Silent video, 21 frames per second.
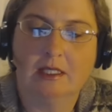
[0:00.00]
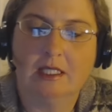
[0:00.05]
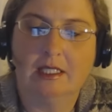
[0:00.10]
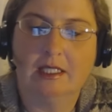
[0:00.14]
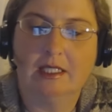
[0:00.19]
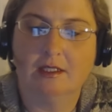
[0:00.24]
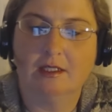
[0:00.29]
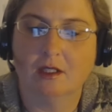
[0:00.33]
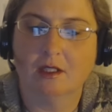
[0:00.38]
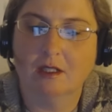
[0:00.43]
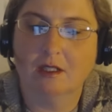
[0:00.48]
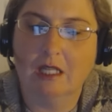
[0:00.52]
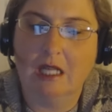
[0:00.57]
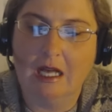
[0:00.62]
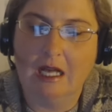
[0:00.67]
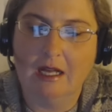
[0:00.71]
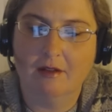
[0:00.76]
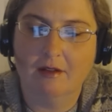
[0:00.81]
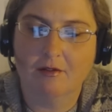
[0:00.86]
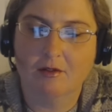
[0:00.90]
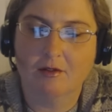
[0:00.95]
tells me that there's a
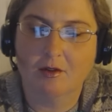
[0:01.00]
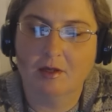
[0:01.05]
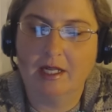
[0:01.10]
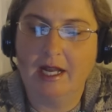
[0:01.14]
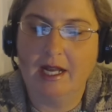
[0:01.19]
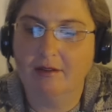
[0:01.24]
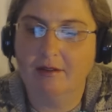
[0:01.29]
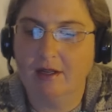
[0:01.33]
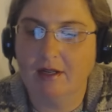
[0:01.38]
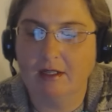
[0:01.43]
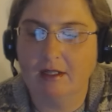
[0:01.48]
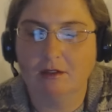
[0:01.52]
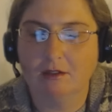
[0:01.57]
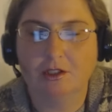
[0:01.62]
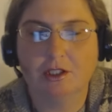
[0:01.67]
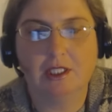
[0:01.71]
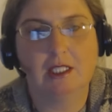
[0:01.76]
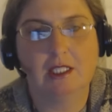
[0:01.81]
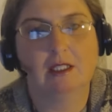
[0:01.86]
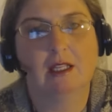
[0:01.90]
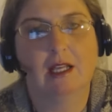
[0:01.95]
lot of creative
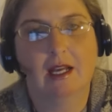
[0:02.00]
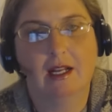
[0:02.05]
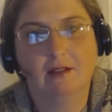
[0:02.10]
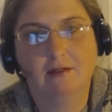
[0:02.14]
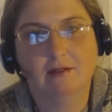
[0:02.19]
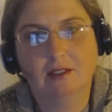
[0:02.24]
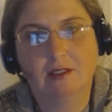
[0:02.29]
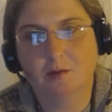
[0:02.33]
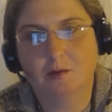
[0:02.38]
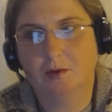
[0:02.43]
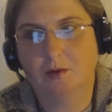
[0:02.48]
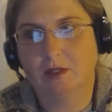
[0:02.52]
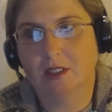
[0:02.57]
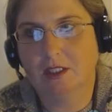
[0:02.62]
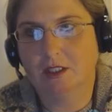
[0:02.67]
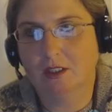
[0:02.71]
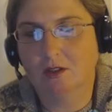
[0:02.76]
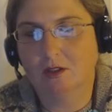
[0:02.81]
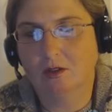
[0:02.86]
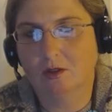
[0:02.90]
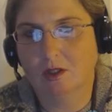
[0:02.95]
energy, a lot of
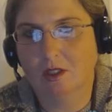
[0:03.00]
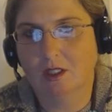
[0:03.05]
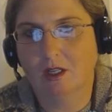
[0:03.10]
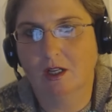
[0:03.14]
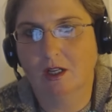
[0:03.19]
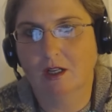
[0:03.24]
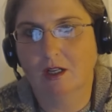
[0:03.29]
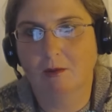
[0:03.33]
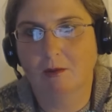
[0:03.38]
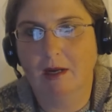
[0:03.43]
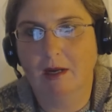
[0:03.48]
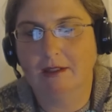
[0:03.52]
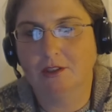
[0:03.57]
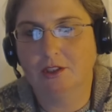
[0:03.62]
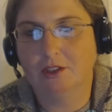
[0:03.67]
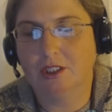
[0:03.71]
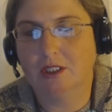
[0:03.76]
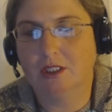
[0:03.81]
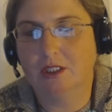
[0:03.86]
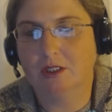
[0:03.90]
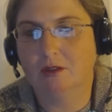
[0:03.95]
inspiration going on
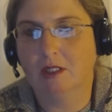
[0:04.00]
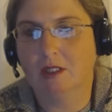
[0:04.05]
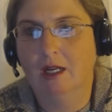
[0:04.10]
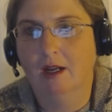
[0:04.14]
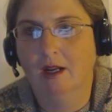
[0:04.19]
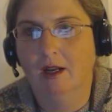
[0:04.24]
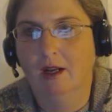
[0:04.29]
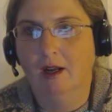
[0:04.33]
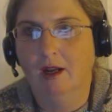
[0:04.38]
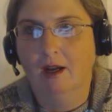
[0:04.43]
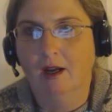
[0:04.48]
around you.